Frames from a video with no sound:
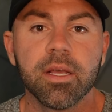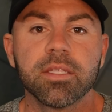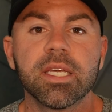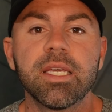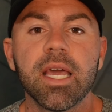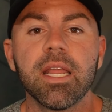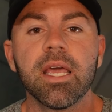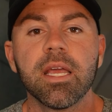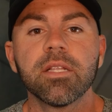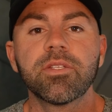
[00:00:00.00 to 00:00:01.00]
to get
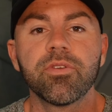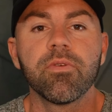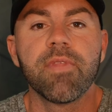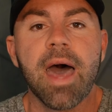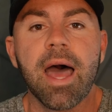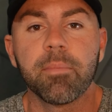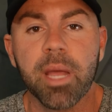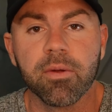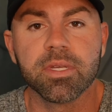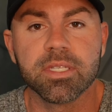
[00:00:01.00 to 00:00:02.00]
into that
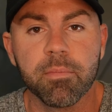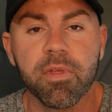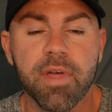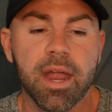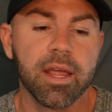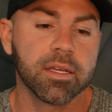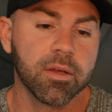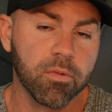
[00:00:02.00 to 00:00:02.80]
parasympathetic